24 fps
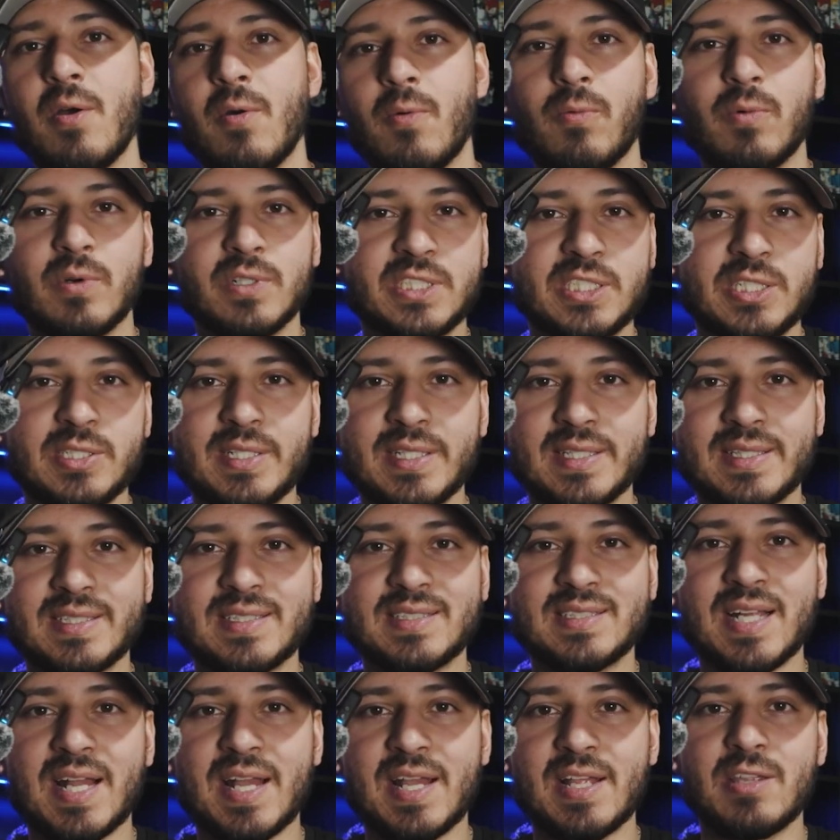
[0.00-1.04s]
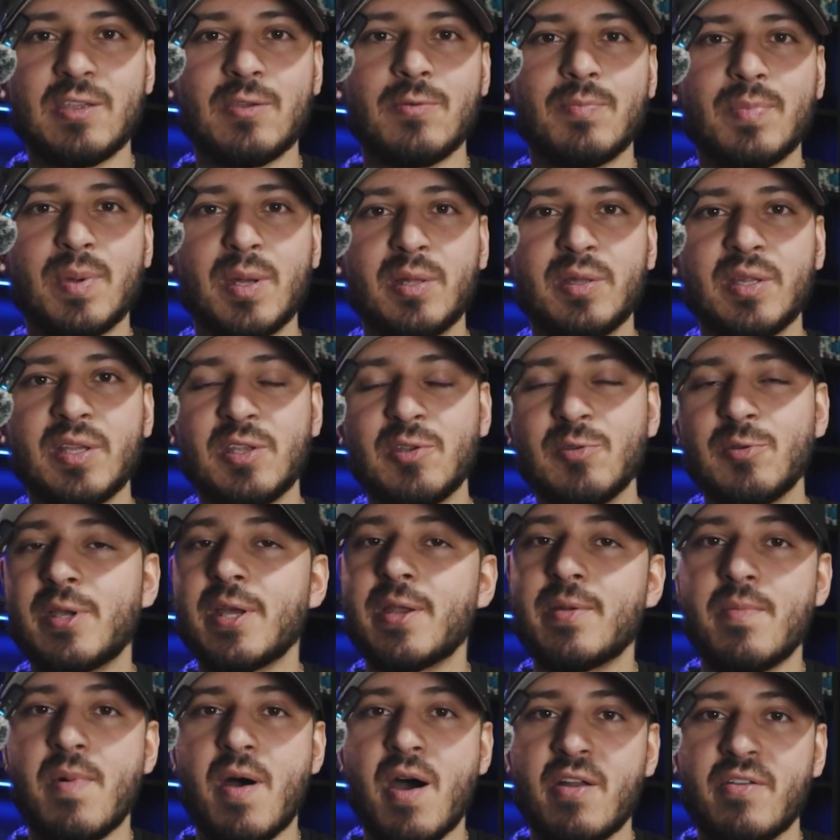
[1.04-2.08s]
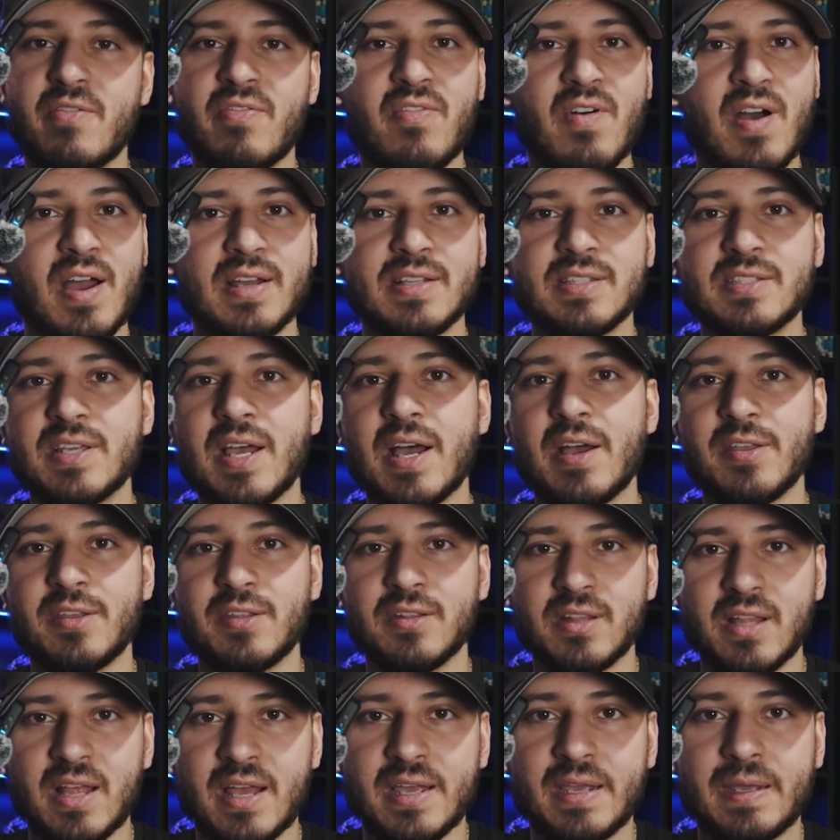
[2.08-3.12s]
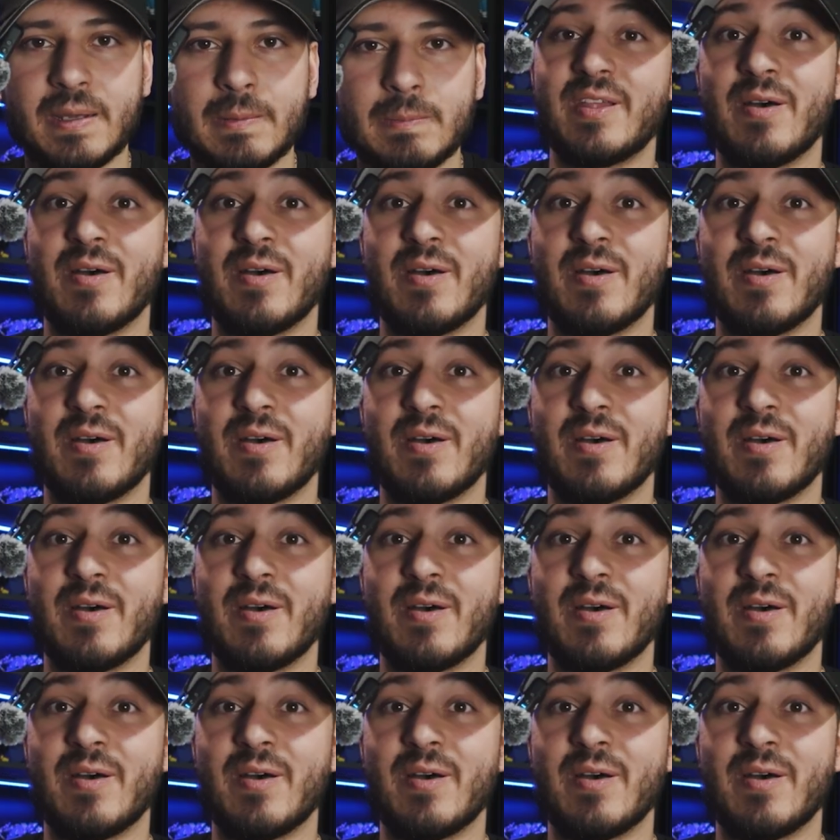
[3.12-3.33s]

Once you get the set and you build it, you can modify it to how you like.